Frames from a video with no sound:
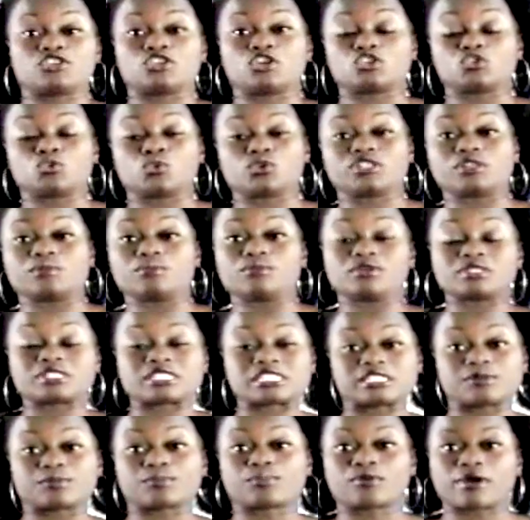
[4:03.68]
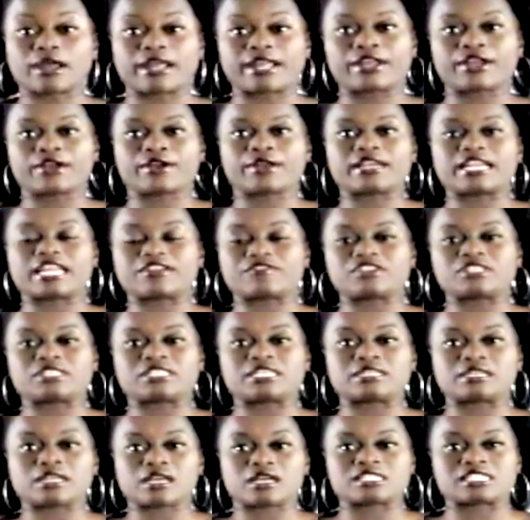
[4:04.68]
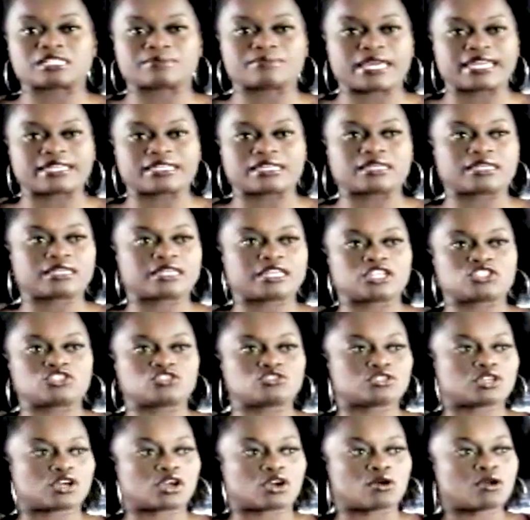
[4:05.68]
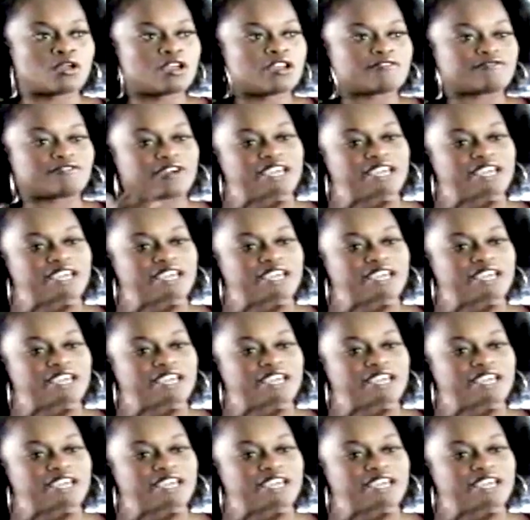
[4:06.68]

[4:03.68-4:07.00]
you know, doing the Muslim prayer and everything else and making kids, you know,